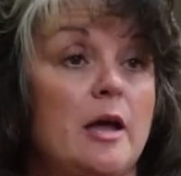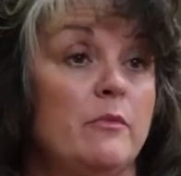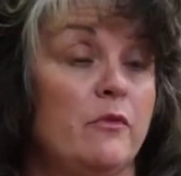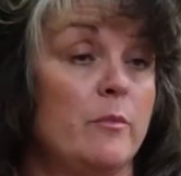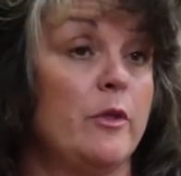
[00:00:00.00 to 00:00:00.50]
and
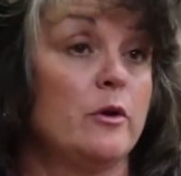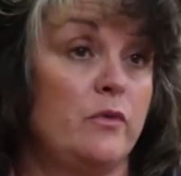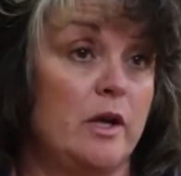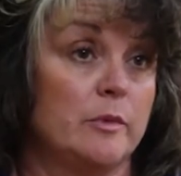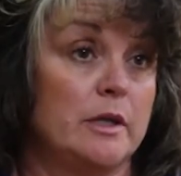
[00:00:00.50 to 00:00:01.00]
from their
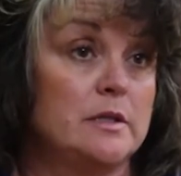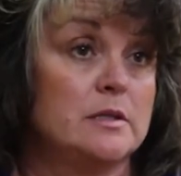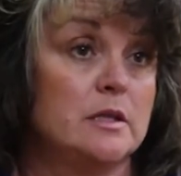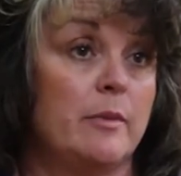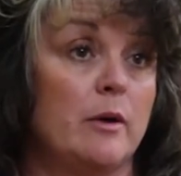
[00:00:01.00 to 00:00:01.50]

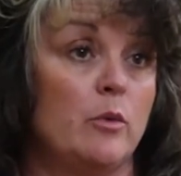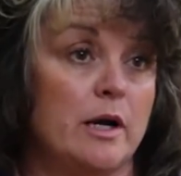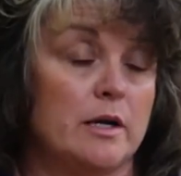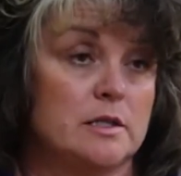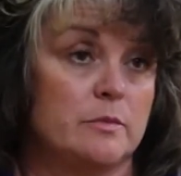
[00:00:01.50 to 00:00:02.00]
families about what
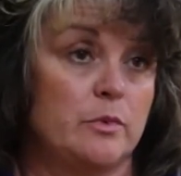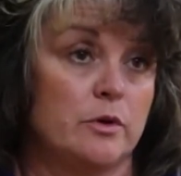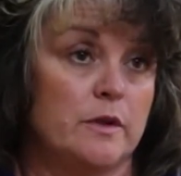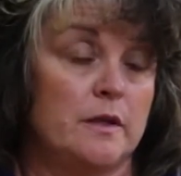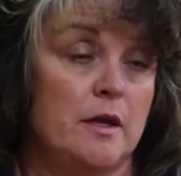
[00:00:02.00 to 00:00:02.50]
kind of
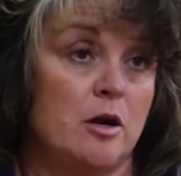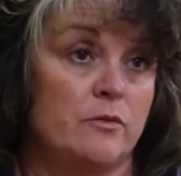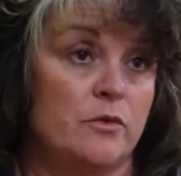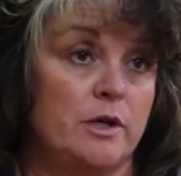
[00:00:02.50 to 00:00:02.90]
support that they offered